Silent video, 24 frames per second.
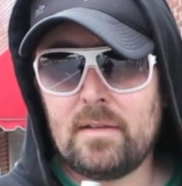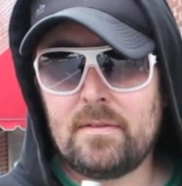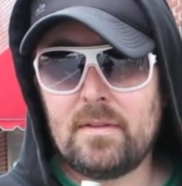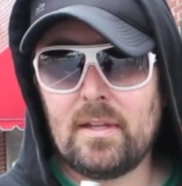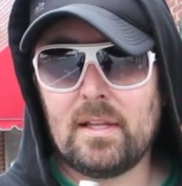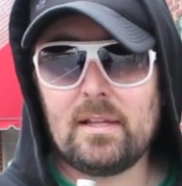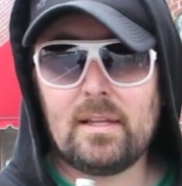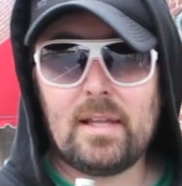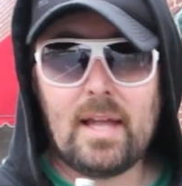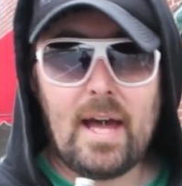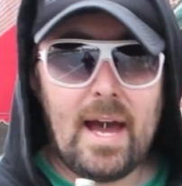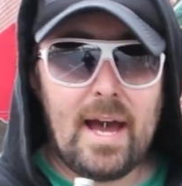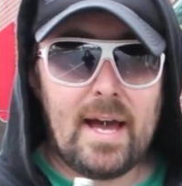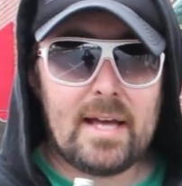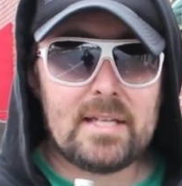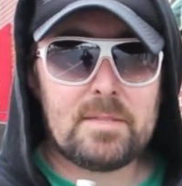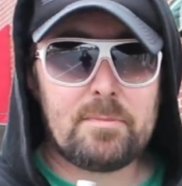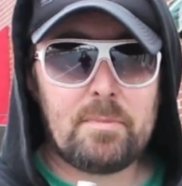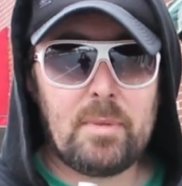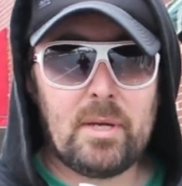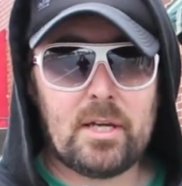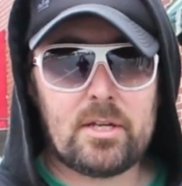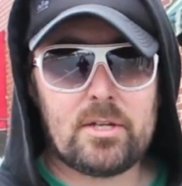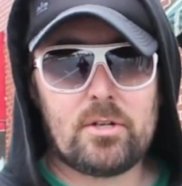The
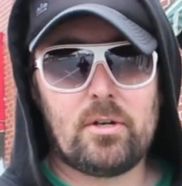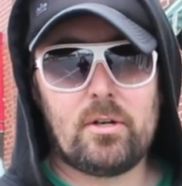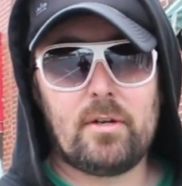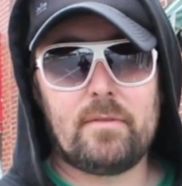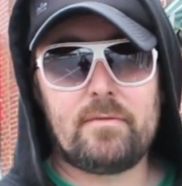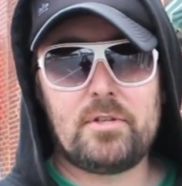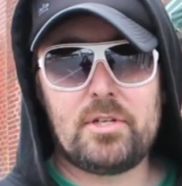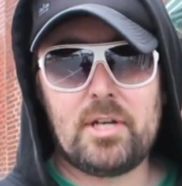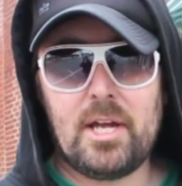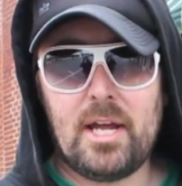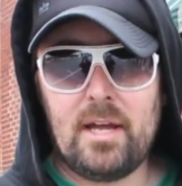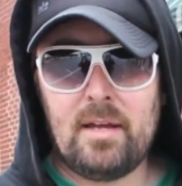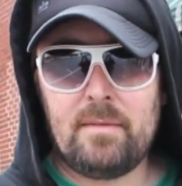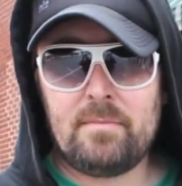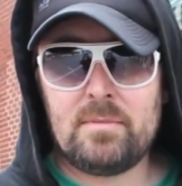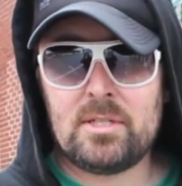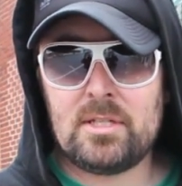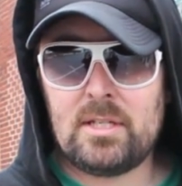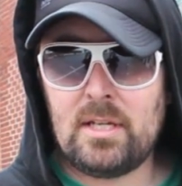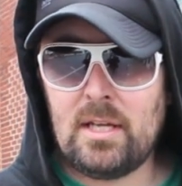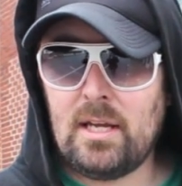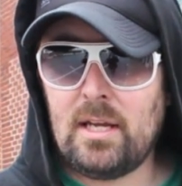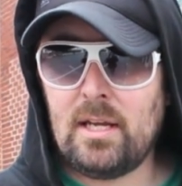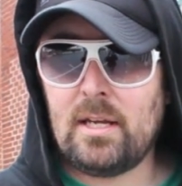last picture of James
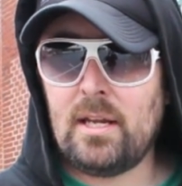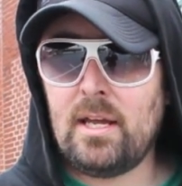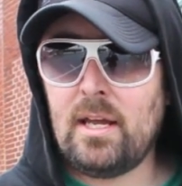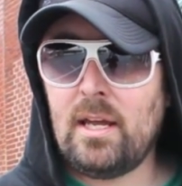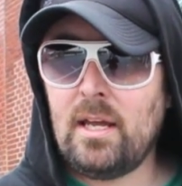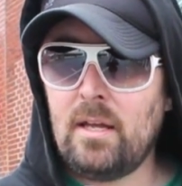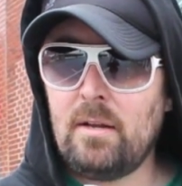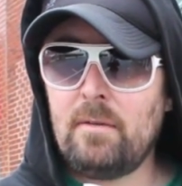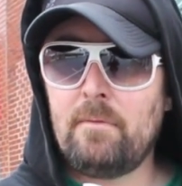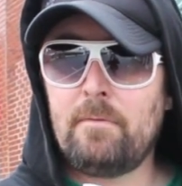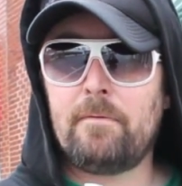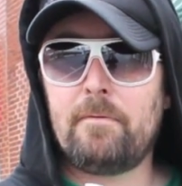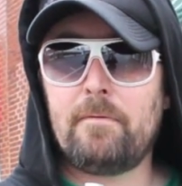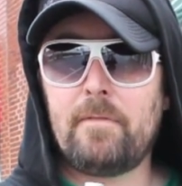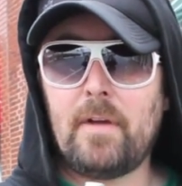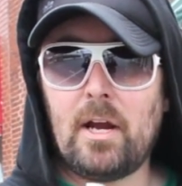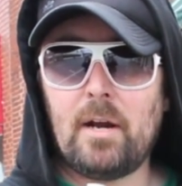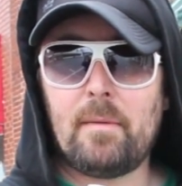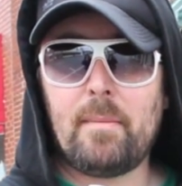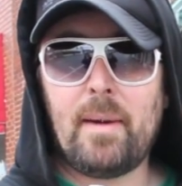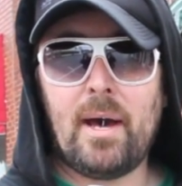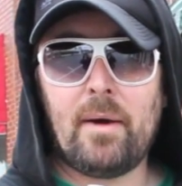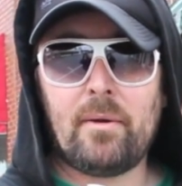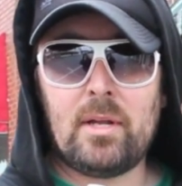Dean in
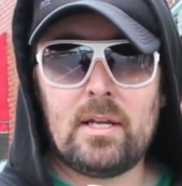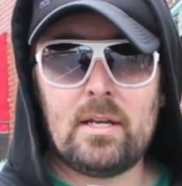Fairmount,